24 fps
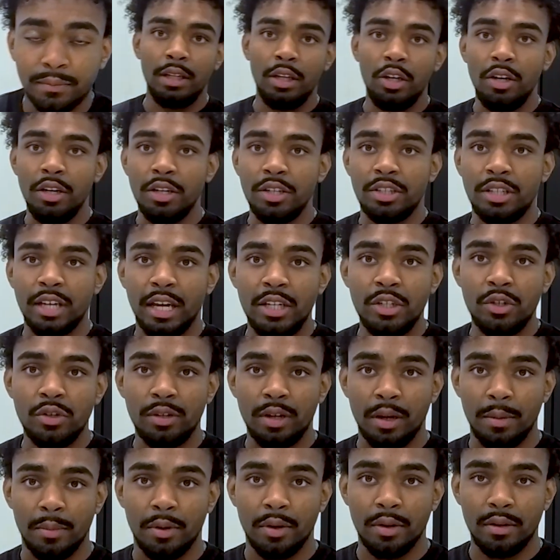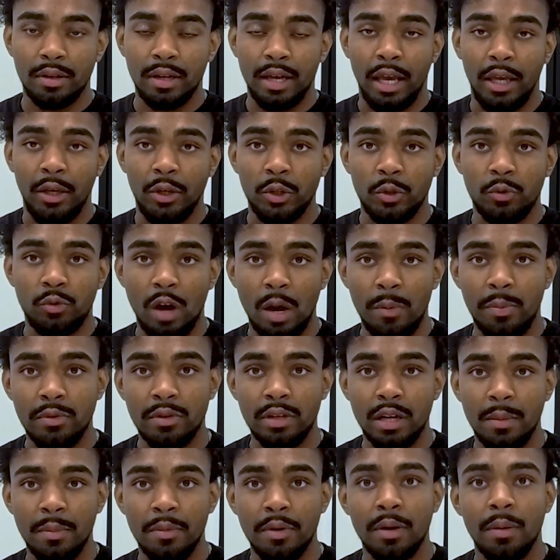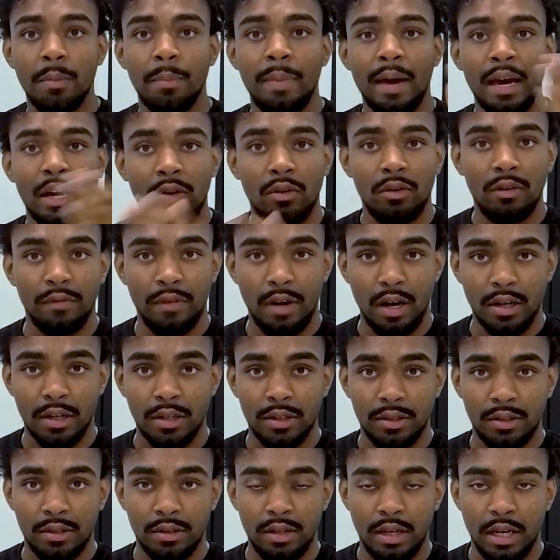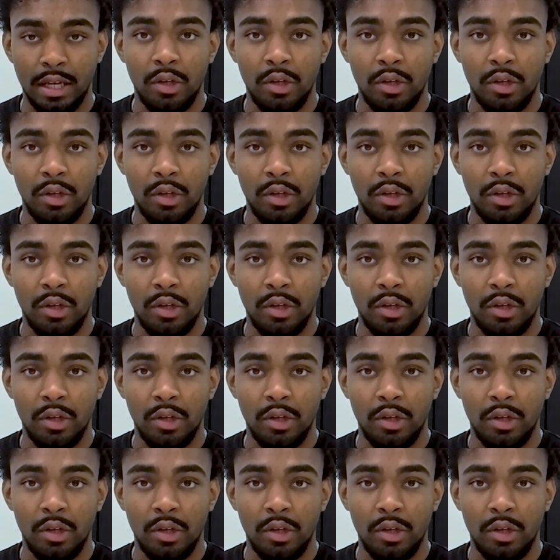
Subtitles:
then you need to change your number and you swap your number back on Vonage